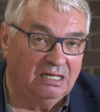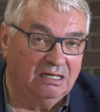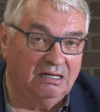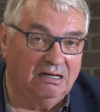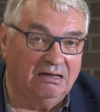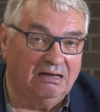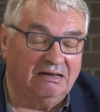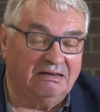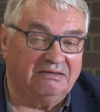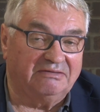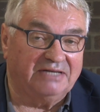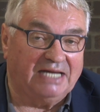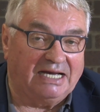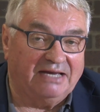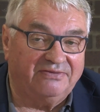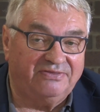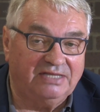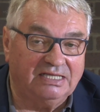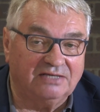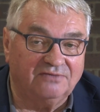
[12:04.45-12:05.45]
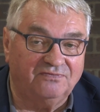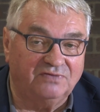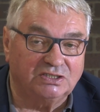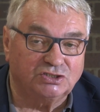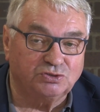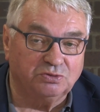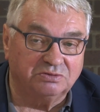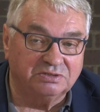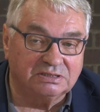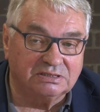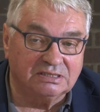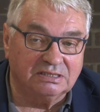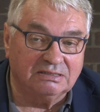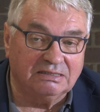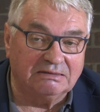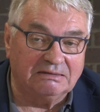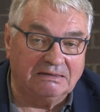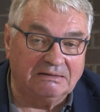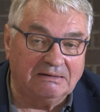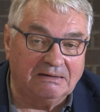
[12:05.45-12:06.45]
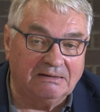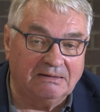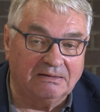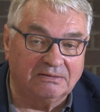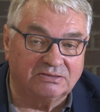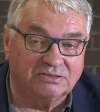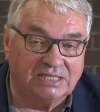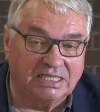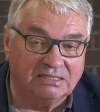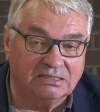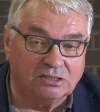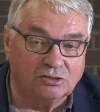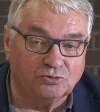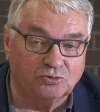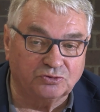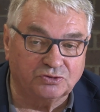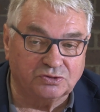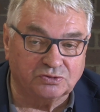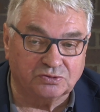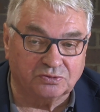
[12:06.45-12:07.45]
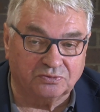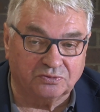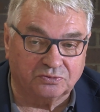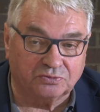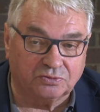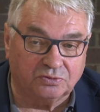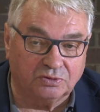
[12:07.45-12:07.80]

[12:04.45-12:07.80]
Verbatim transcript: And I think we should uh, take into